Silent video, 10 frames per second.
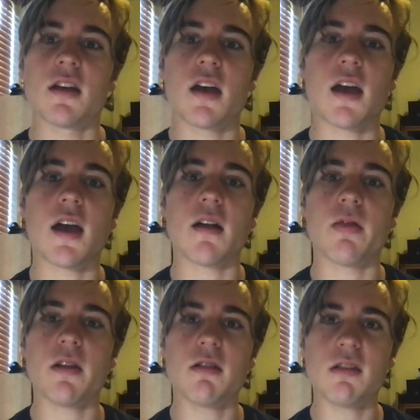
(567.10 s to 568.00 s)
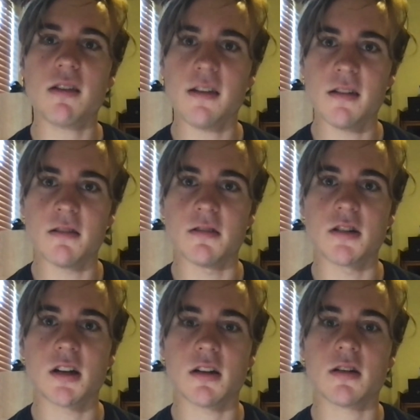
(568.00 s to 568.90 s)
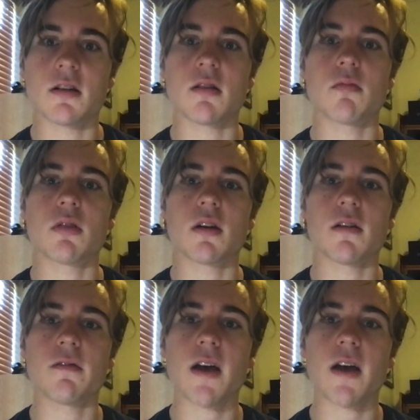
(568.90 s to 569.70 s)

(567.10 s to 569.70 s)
And this is huge in terms of